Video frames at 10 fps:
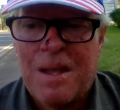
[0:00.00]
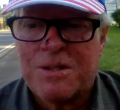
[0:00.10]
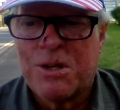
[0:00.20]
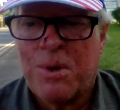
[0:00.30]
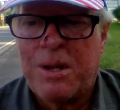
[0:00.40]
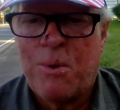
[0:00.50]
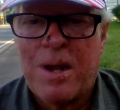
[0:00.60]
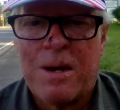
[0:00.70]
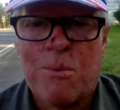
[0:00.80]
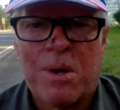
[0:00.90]
So anyway,
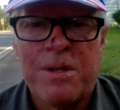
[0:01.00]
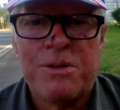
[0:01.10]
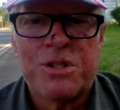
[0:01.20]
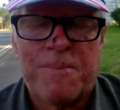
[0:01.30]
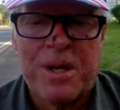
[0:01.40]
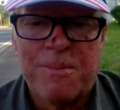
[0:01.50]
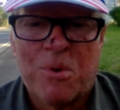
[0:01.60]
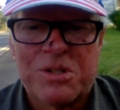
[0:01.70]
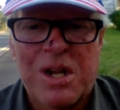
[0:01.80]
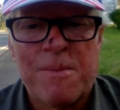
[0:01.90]
I don't want to use up any
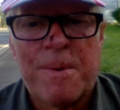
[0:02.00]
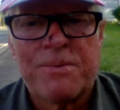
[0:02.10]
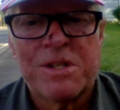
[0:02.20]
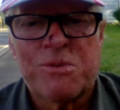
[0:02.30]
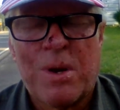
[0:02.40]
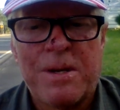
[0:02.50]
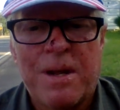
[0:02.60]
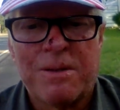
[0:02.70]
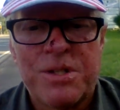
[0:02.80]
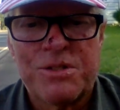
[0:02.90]
more time about this right
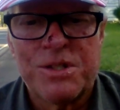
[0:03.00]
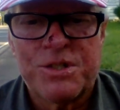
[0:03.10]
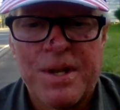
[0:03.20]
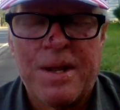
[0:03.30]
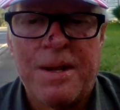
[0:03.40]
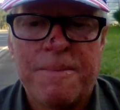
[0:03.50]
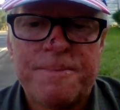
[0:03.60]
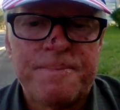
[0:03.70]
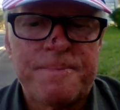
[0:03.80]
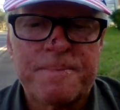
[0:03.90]
now, just to say
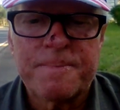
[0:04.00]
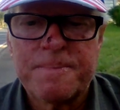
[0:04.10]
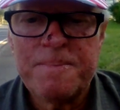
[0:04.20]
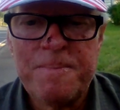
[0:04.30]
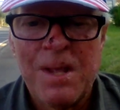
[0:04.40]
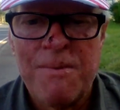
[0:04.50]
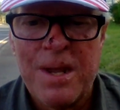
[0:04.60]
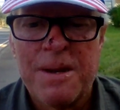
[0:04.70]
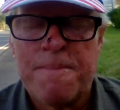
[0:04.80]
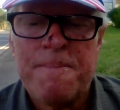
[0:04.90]
that